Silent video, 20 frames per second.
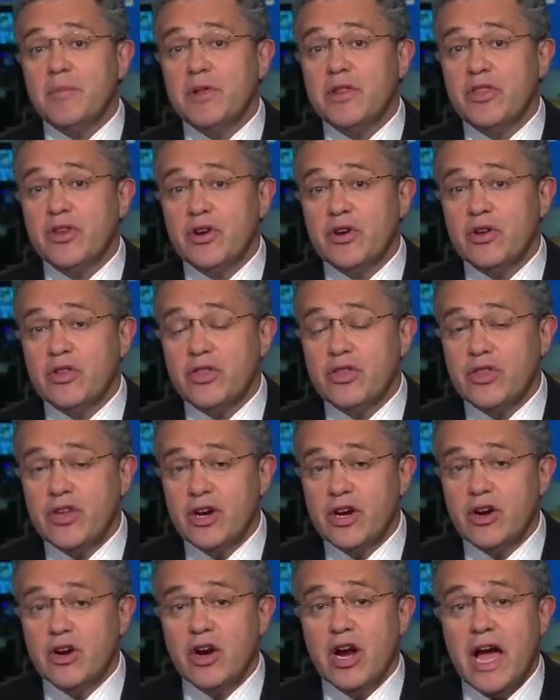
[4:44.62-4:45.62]

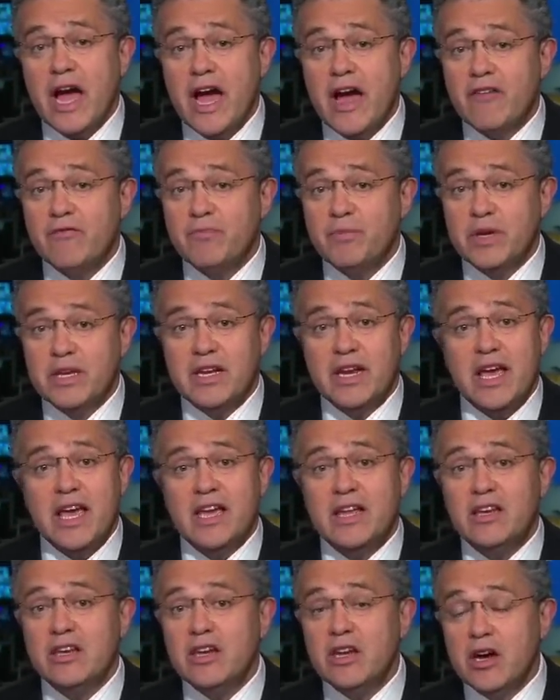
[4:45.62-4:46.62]
There have been
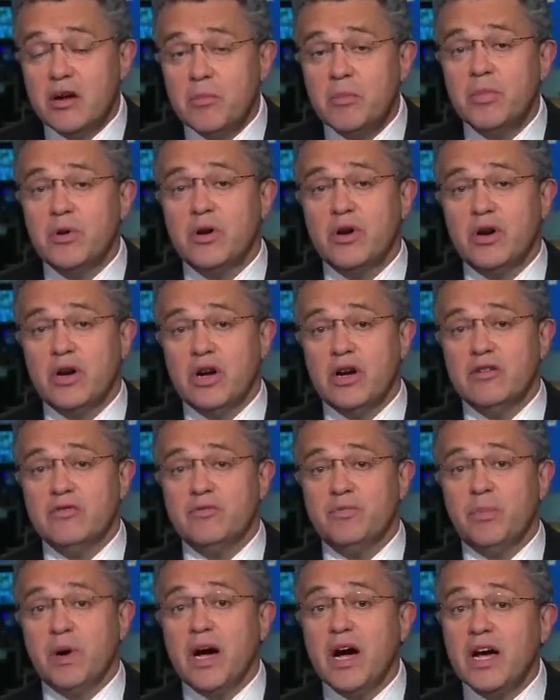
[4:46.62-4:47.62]
a number
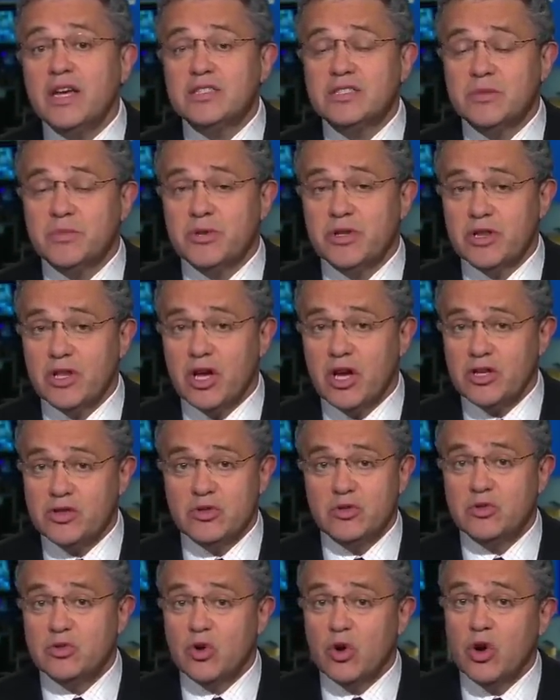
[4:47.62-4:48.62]
of possible
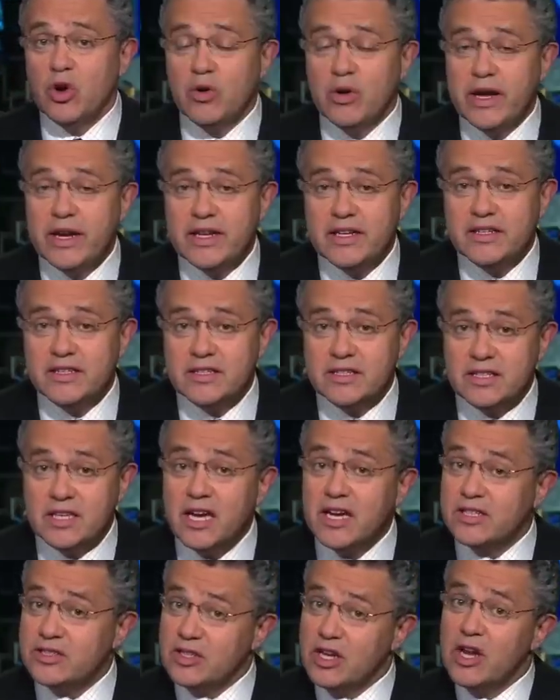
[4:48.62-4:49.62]
lawsuits already
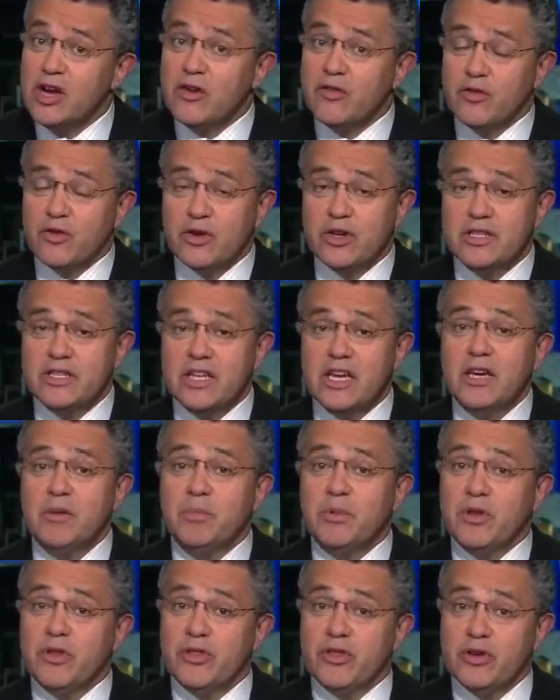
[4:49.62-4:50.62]
discussed. For
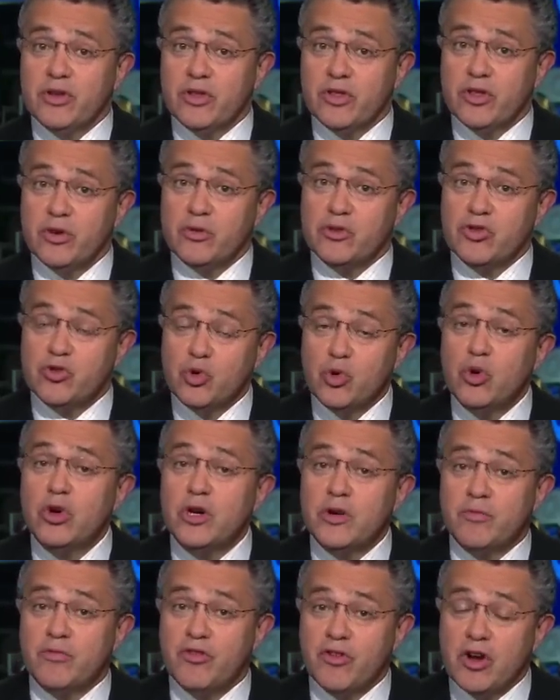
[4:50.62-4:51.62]
example, the Tour
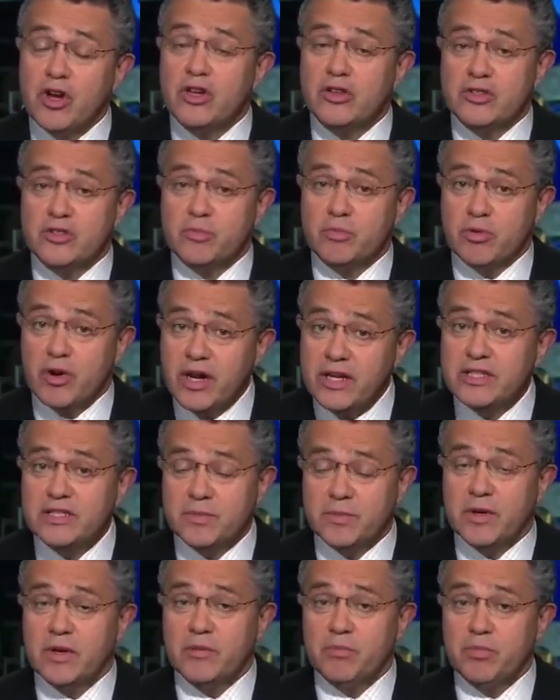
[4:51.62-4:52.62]
de France price
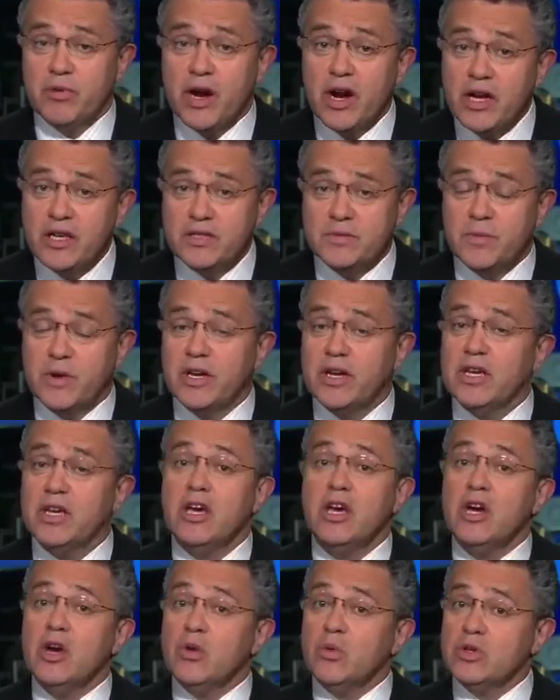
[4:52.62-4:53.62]
prize money,
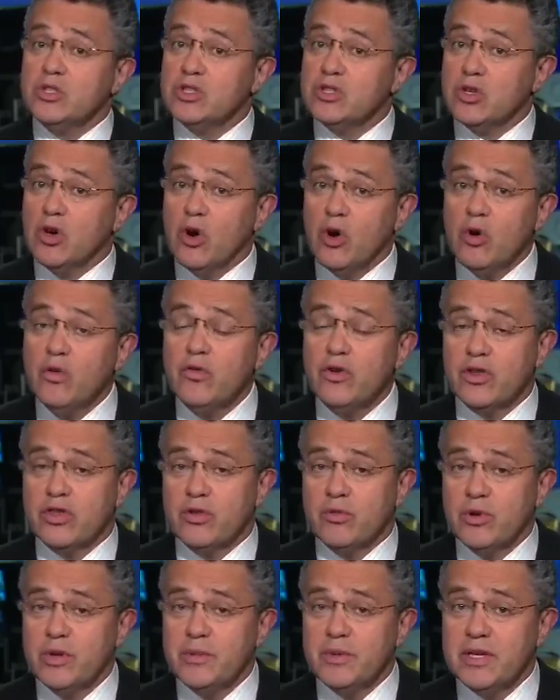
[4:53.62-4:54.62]
which is over
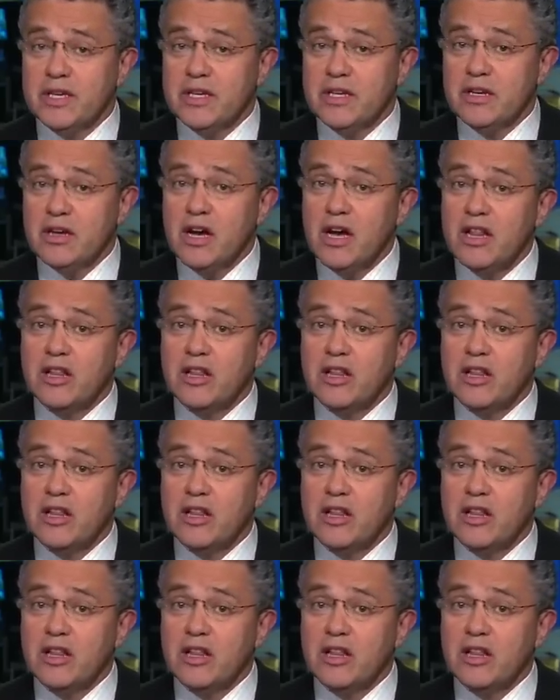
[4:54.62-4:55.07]
$3 million.